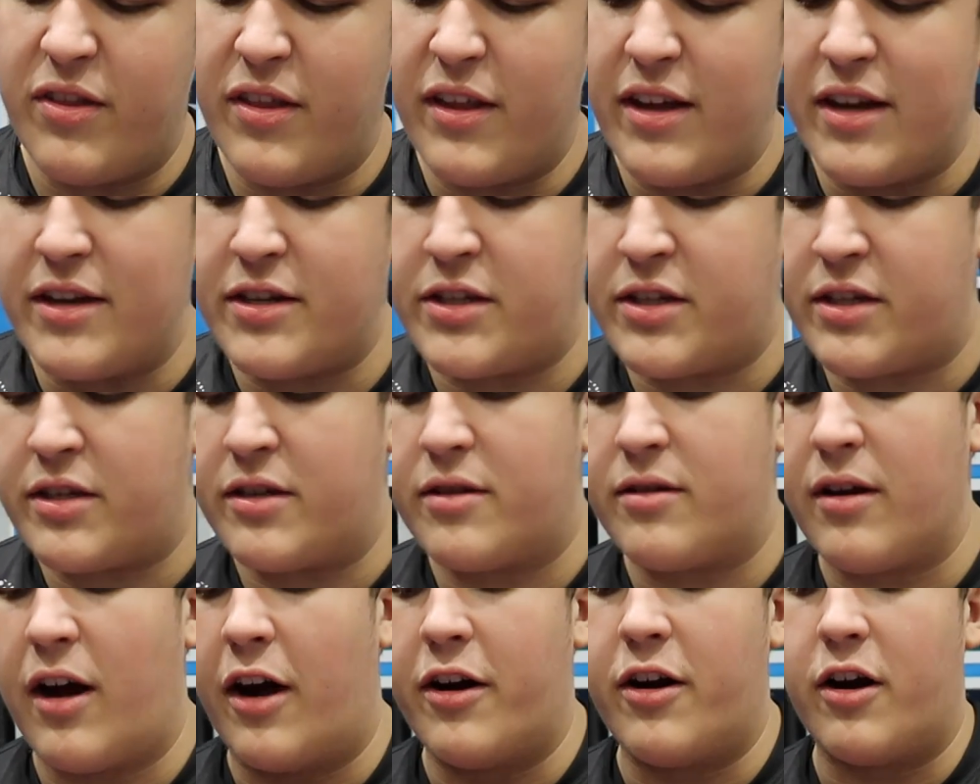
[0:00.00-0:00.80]

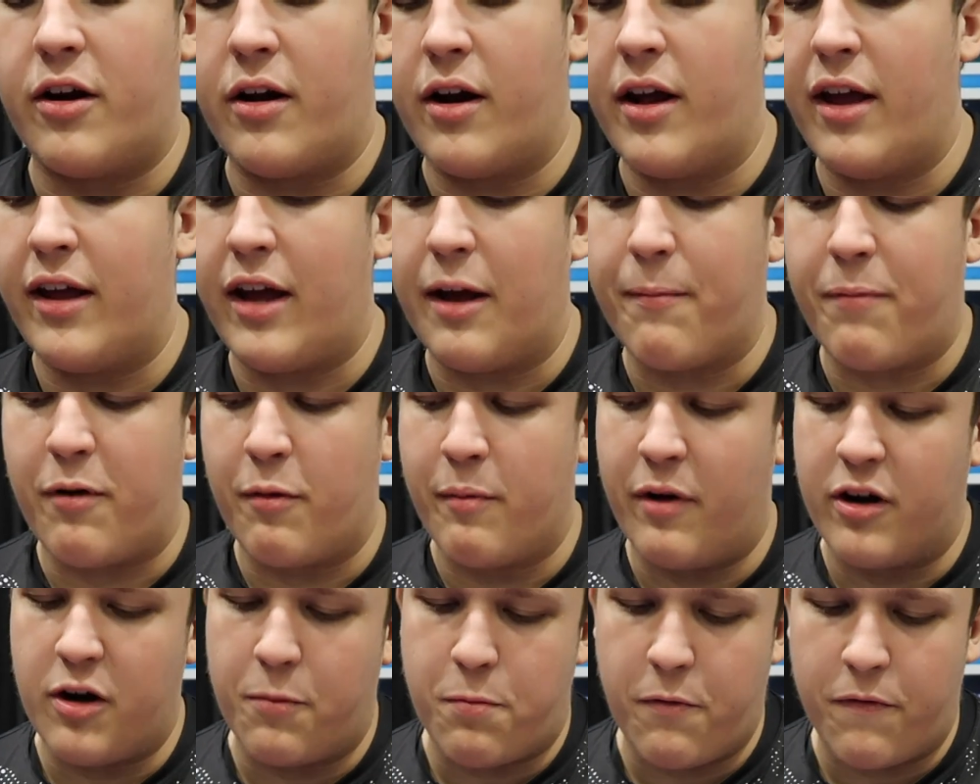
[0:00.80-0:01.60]
this under the
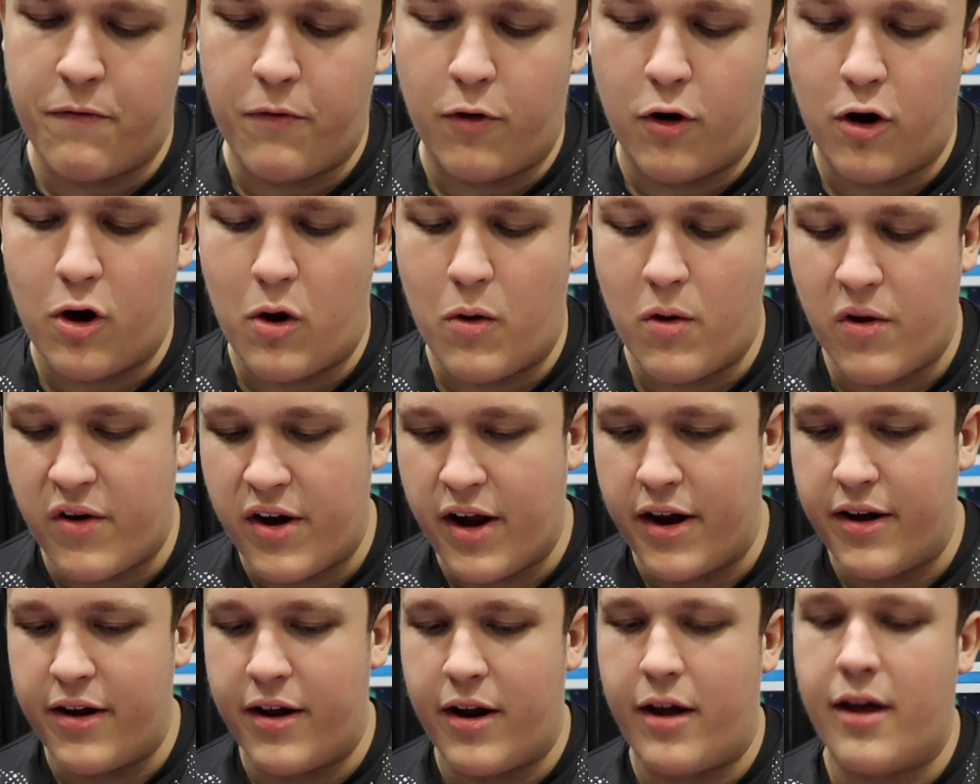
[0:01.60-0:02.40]
Imperm underperformed,
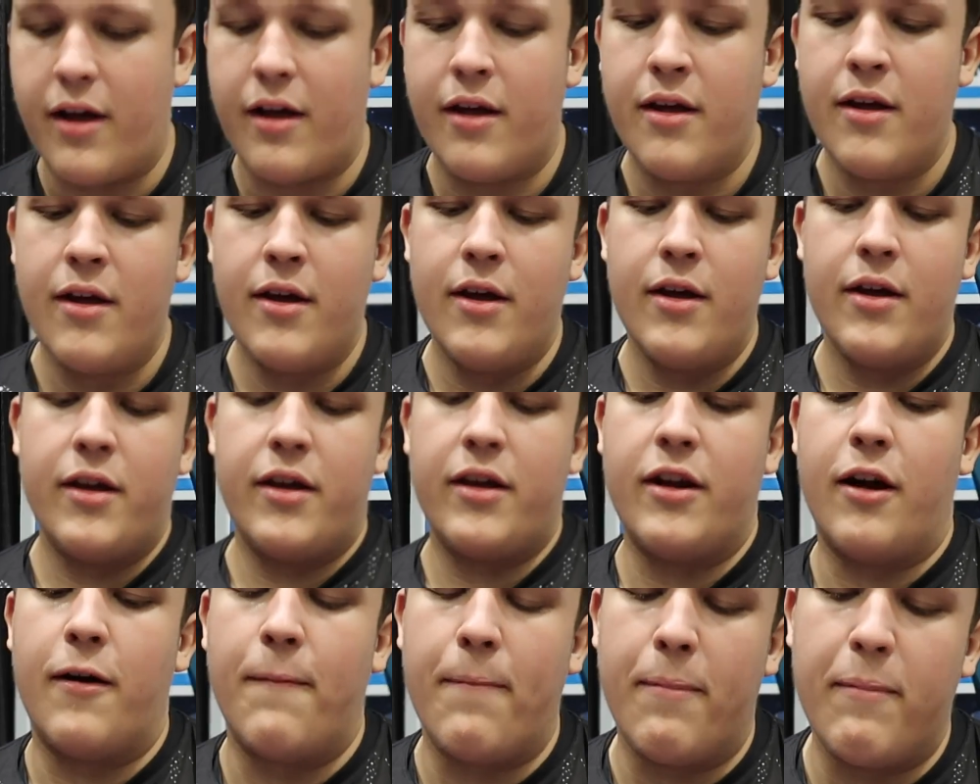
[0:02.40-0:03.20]
and
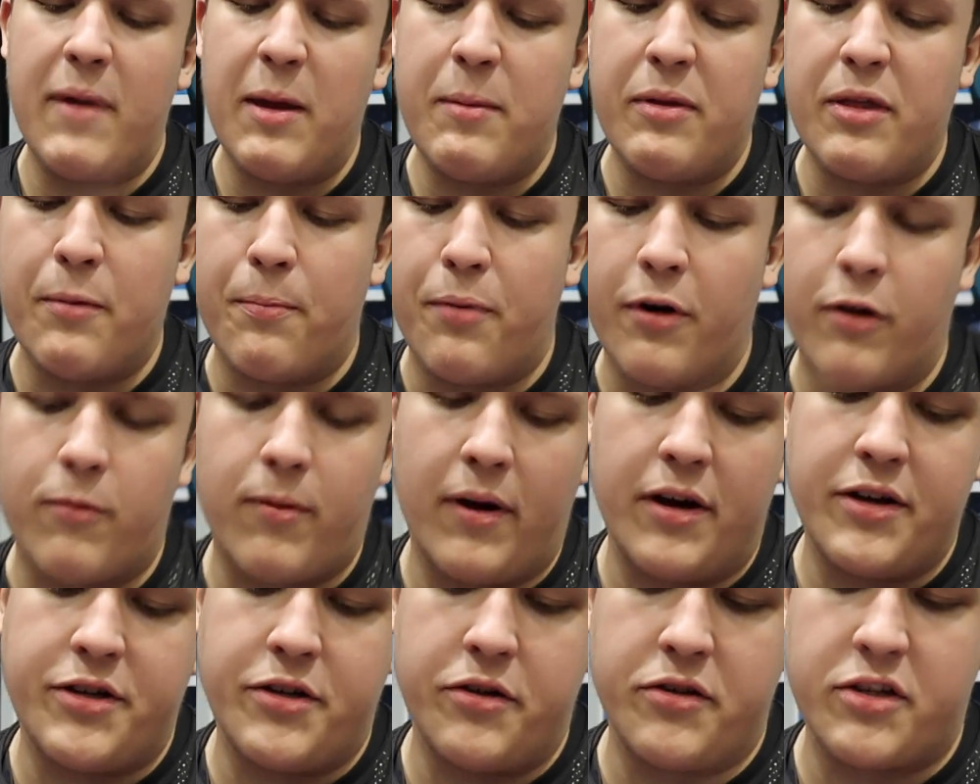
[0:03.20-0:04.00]
you know, maybe the book
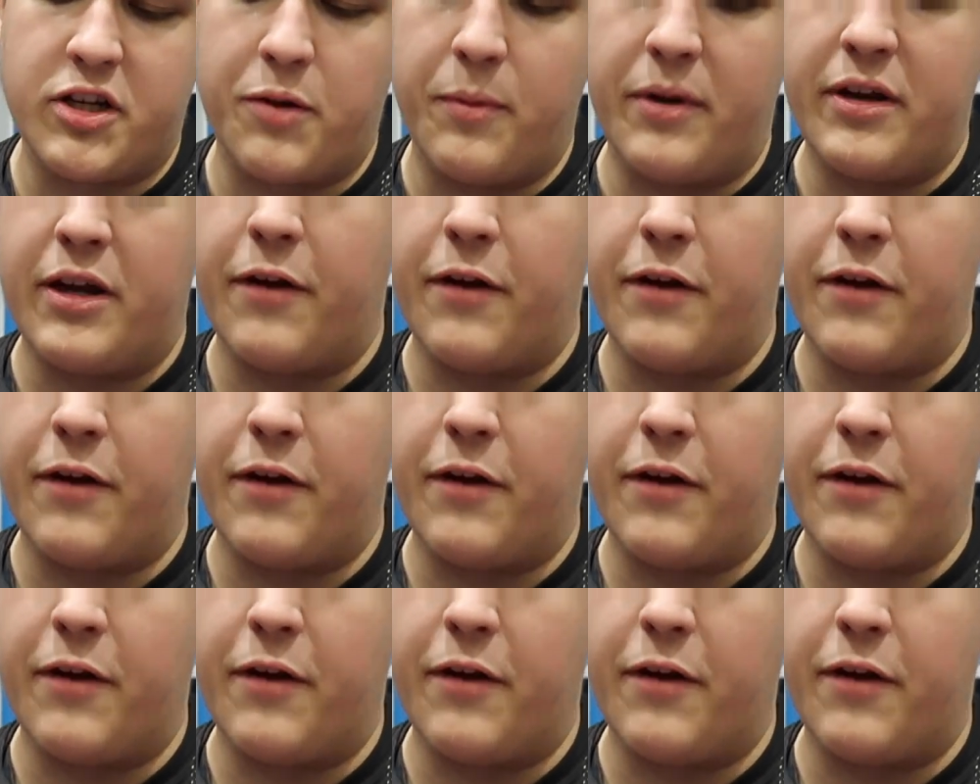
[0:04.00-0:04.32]
ratios can be